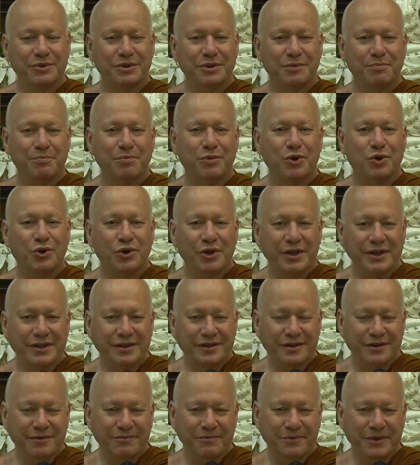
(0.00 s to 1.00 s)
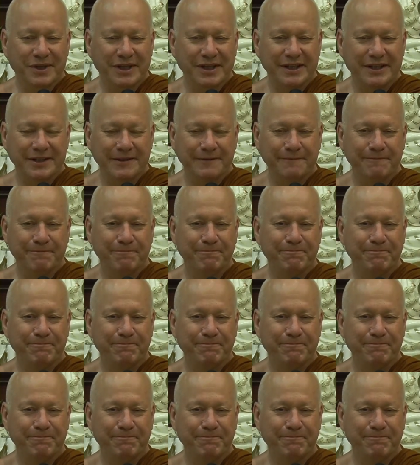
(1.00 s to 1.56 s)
to point the way.